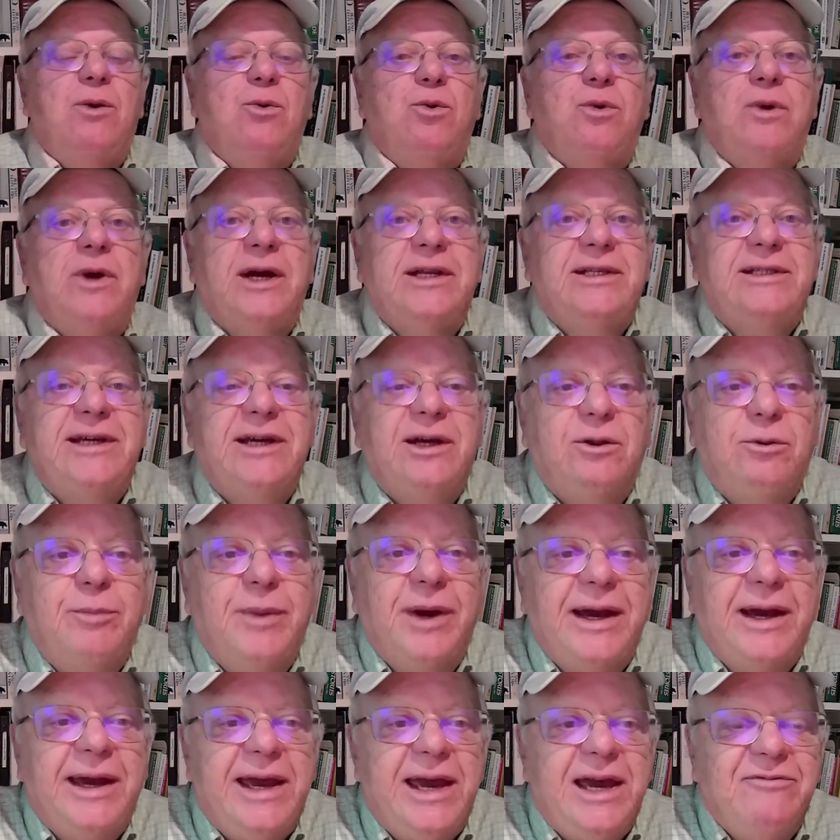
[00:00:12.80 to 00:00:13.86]
where I tell
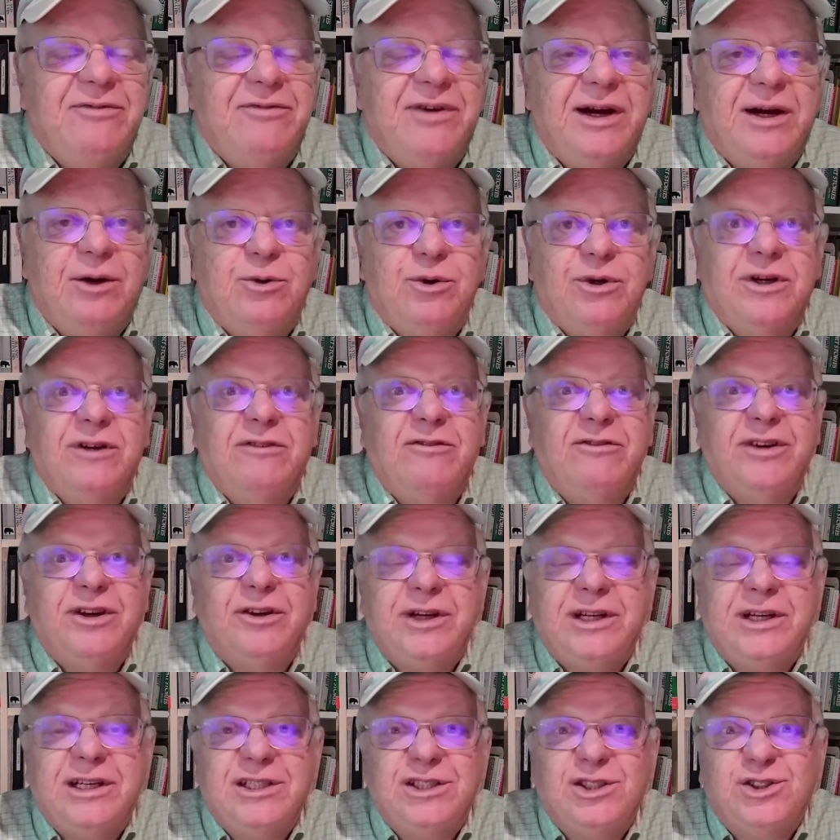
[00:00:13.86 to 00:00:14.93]
my half hour of
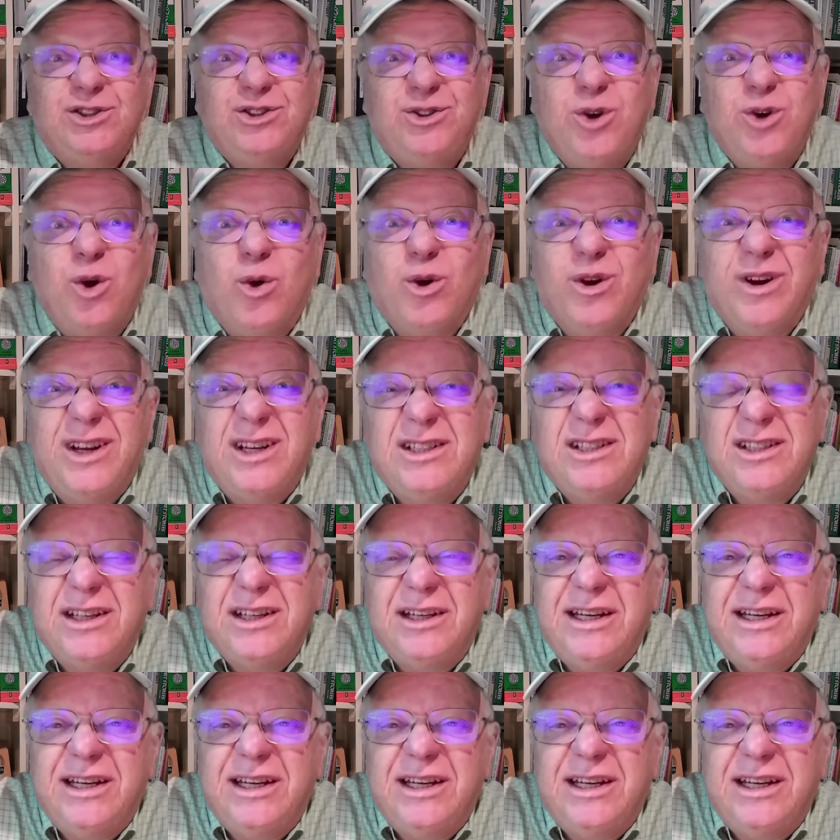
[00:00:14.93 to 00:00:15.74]
various stories